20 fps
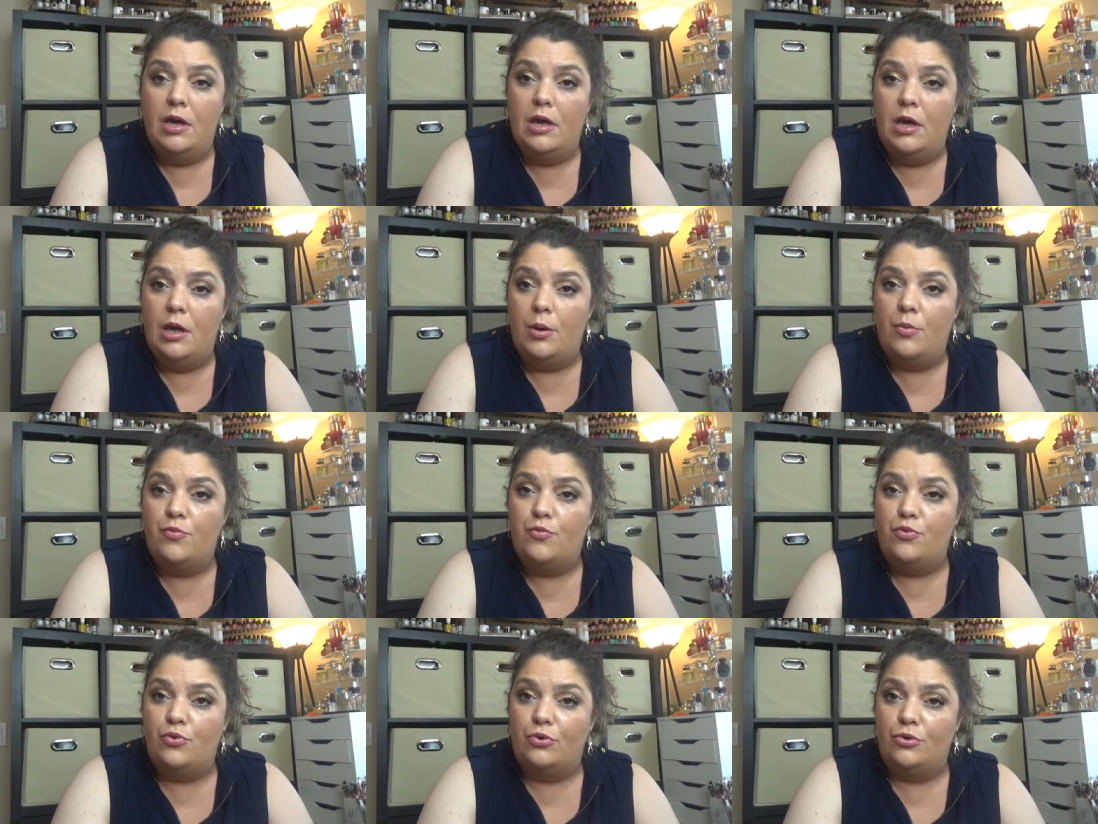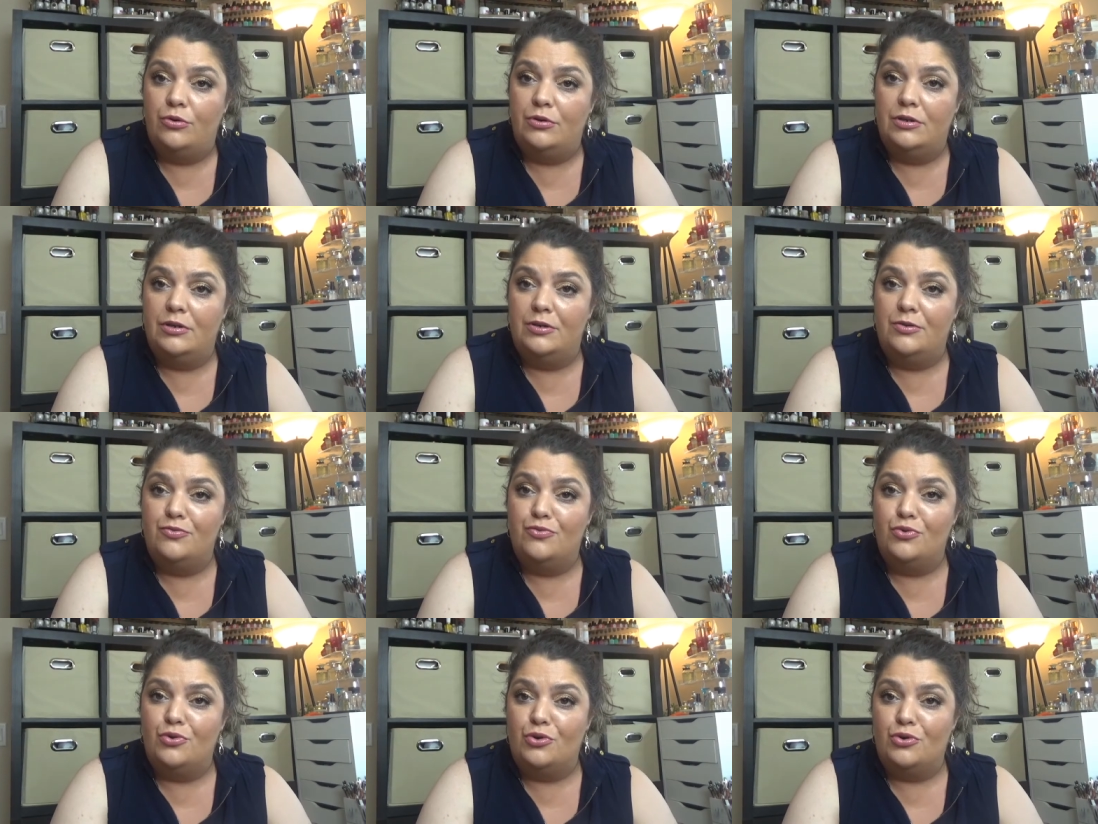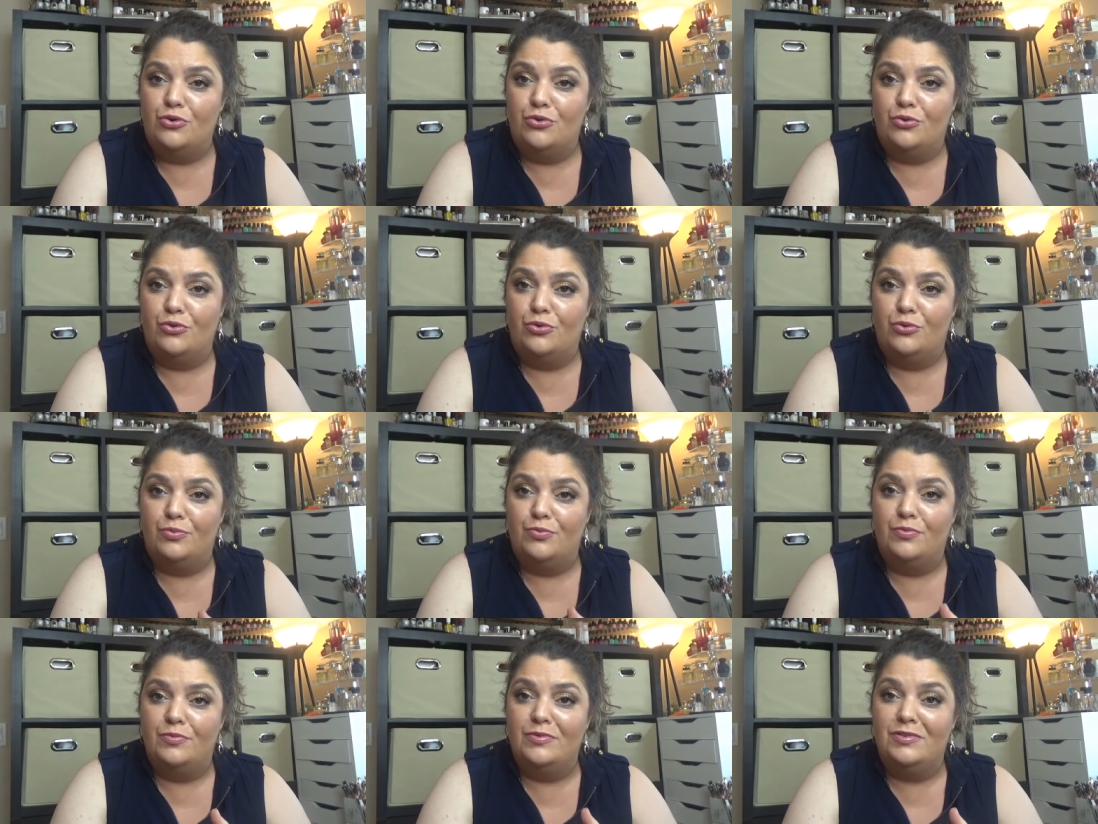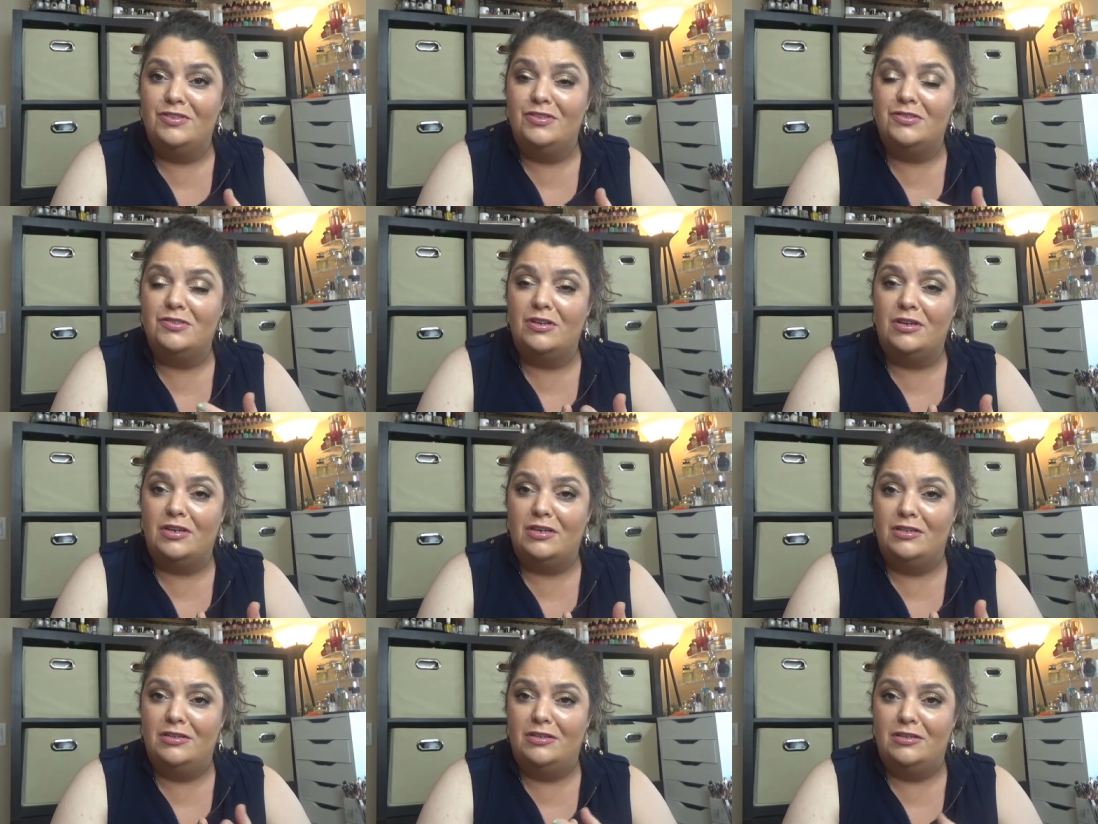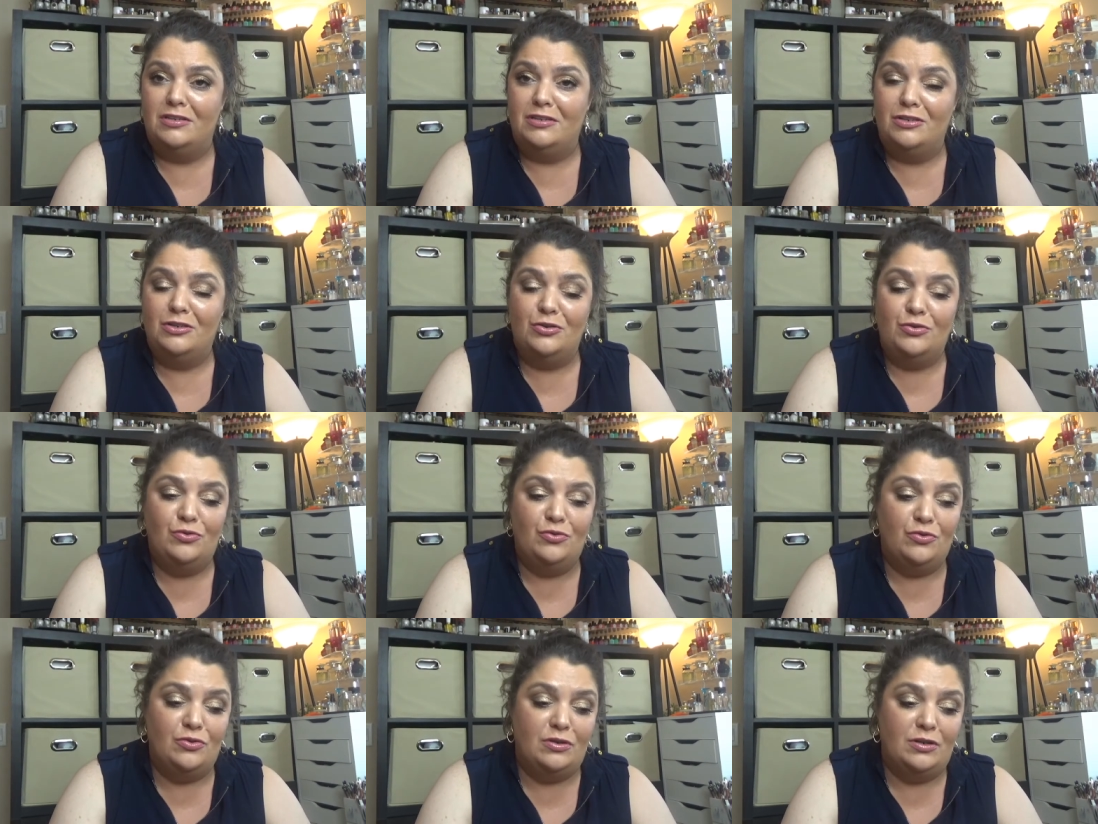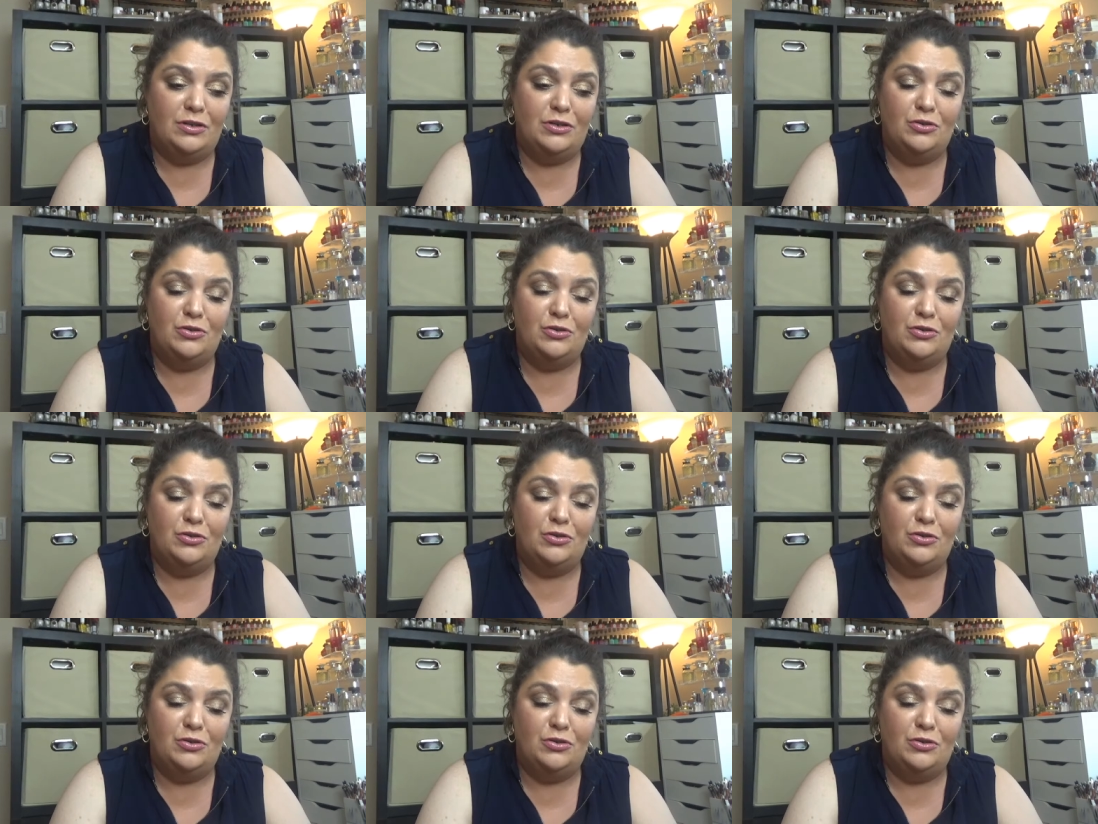helpful uh, for you deciding if uh,